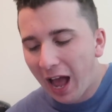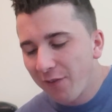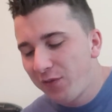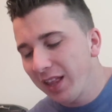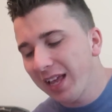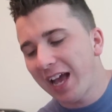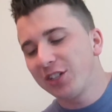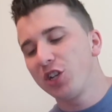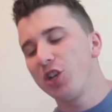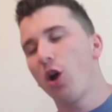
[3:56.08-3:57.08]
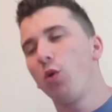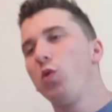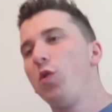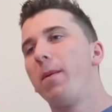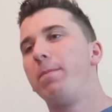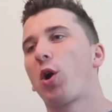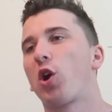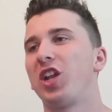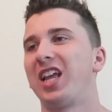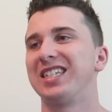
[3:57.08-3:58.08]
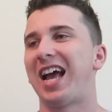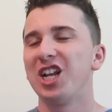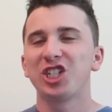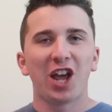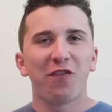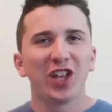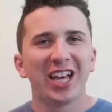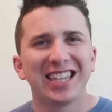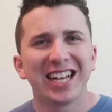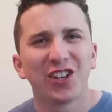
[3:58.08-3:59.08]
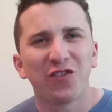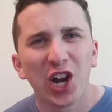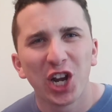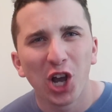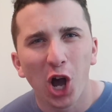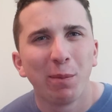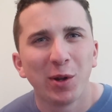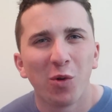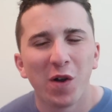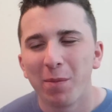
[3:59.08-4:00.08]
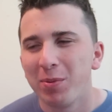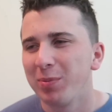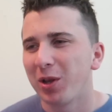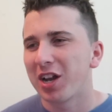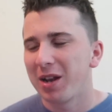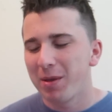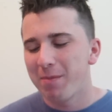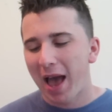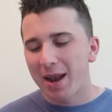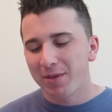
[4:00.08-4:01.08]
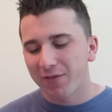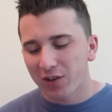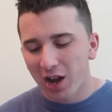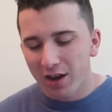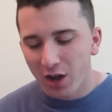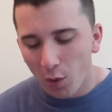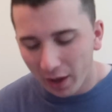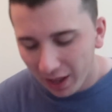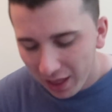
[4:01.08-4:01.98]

I feel like I should know who the bird is. I just, I feel like that's a very common one that people are going to be mad at me for not knowing.